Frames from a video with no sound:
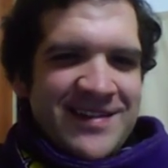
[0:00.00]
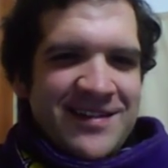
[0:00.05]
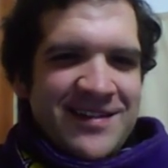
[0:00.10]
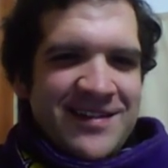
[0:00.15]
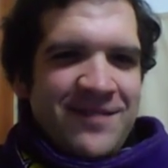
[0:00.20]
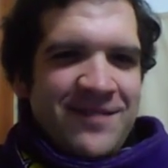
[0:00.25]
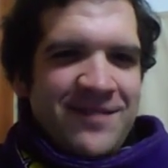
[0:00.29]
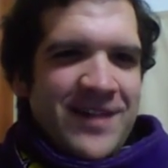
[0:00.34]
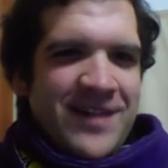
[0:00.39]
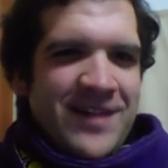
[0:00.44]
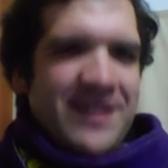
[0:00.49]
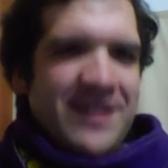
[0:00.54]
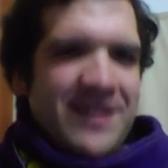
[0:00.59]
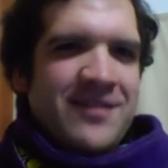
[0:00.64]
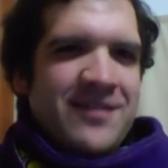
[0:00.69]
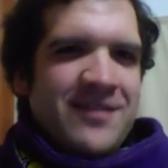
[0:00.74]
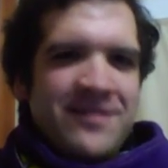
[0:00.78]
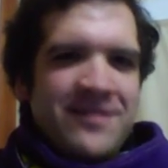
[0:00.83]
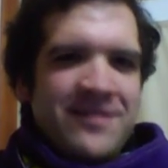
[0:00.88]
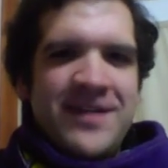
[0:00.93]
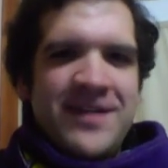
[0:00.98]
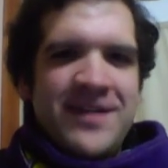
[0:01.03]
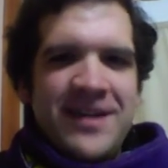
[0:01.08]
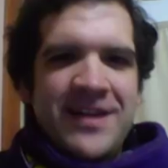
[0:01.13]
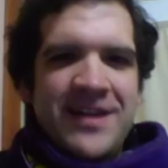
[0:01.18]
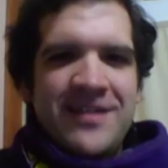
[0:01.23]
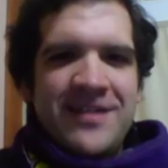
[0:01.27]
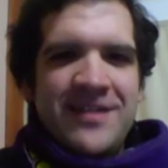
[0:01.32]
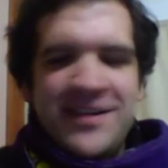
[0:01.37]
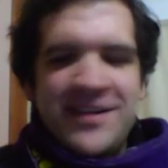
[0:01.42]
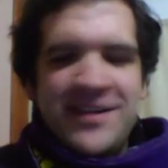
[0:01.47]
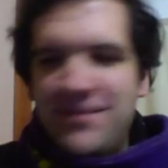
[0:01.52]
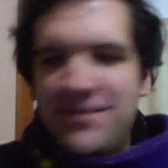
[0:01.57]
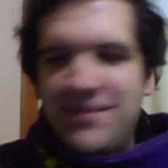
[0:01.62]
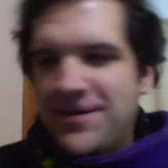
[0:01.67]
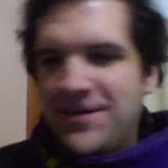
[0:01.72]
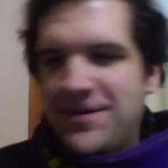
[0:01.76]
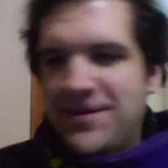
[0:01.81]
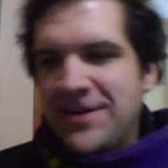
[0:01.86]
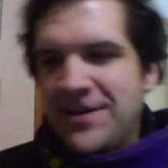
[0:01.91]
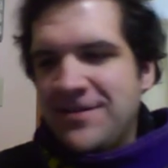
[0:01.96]
find out. It's gonna be
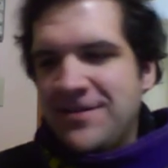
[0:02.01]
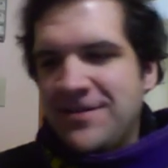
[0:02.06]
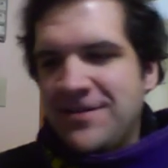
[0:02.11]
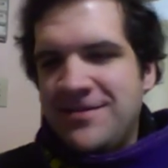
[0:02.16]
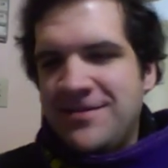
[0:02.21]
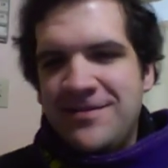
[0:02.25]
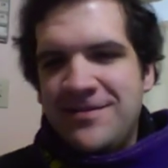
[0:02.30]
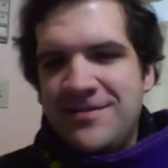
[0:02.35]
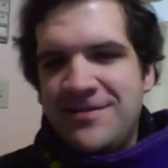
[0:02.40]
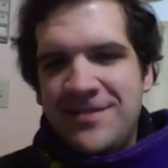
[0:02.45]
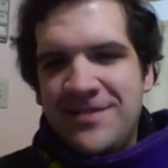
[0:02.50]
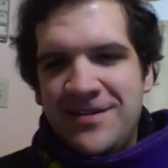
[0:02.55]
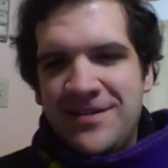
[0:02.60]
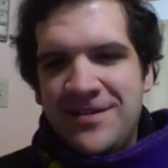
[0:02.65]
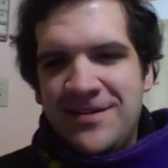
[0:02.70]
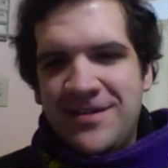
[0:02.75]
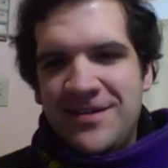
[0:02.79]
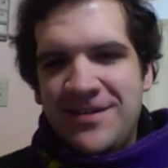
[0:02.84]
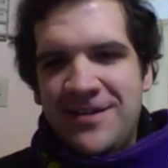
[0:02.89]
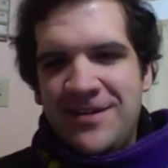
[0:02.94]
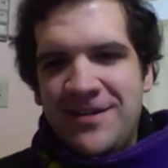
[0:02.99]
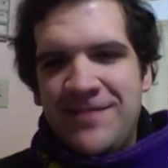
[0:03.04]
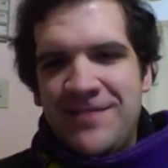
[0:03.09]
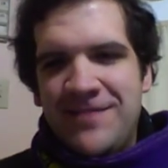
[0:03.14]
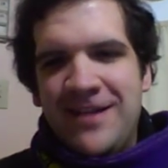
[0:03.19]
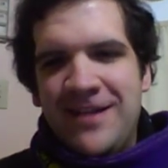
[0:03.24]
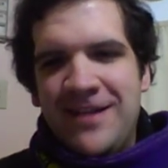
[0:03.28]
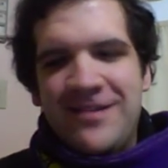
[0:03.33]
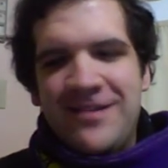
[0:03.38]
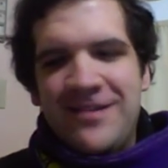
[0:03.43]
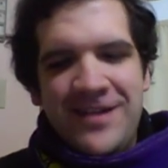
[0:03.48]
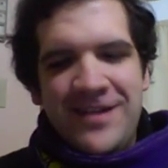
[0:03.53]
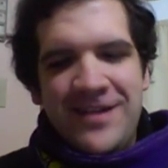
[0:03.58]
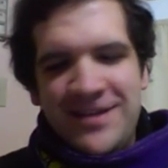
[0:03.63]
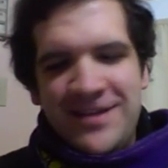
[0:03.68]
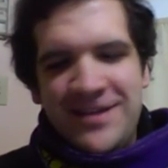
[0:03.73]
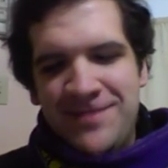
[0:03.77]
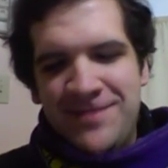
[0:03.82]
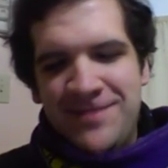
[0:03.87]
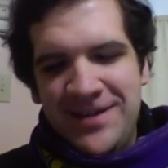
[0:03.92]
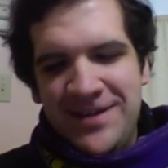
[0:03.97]
fun. It'll be a learning
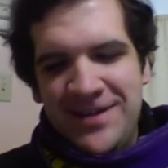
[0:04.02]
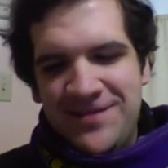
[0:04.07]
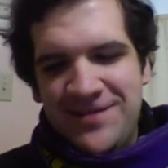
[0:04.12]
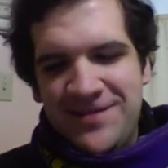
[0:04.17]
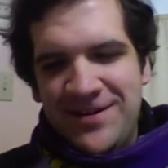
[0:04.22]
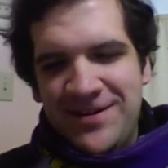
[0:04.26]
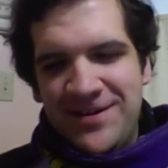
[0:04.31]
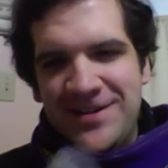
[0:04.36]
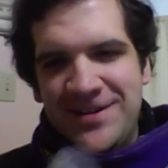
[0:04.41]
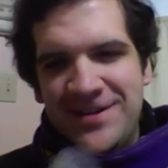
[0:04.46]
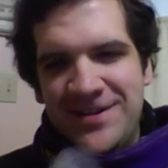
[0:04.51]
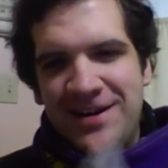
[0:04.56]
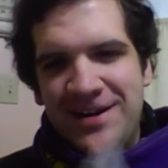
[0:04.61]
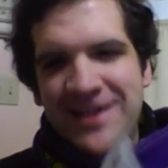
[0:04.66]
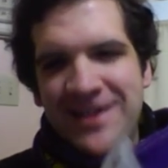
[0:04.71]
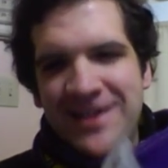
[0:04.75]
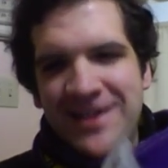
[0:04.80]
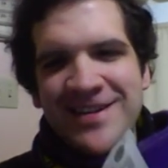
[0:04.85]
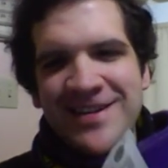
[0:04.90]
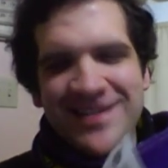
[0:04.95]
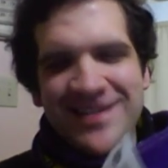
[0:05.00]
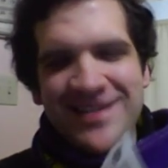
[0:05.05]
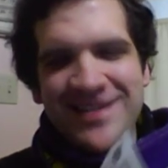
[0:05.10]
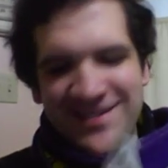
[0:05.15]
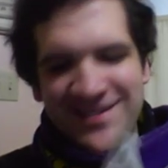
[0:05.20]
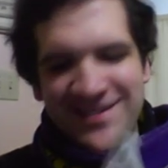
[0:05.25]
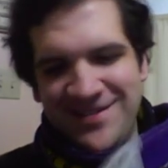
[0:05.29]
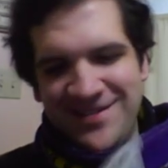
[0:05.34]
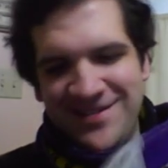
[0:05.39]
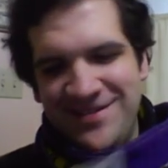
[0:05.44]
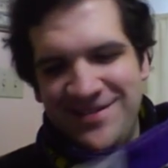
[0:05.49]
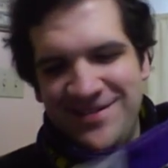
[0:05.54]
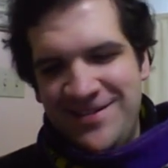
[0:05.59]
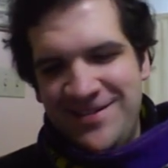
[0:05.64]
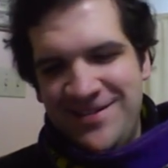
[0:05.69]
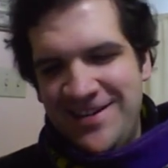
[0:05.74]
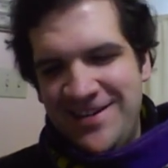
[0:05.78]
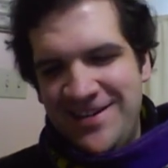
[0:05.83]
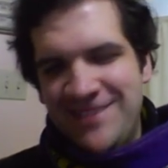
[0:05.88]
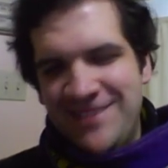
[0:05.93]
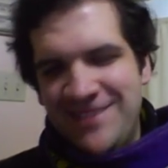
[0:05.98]
experience for us all.
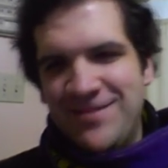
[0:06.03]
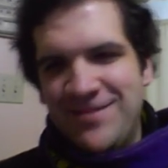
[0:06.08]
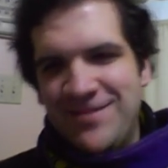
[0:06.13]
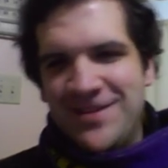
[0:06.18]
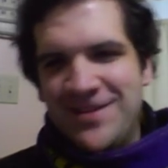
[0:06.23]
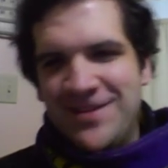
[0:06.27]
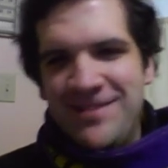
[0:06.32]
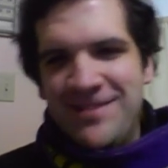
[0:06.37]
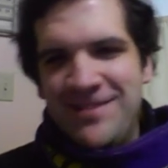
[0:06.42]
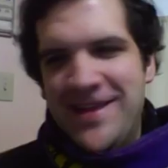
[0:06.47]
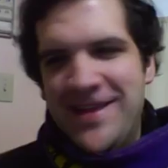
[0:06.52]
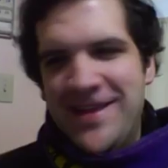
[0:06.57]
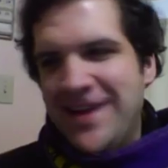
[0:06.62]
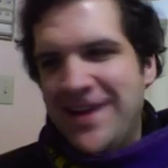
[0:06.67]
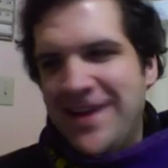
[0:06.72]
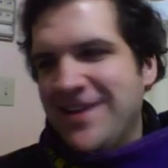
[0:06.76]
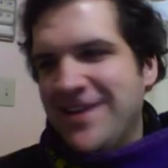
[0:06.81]
Mostly me.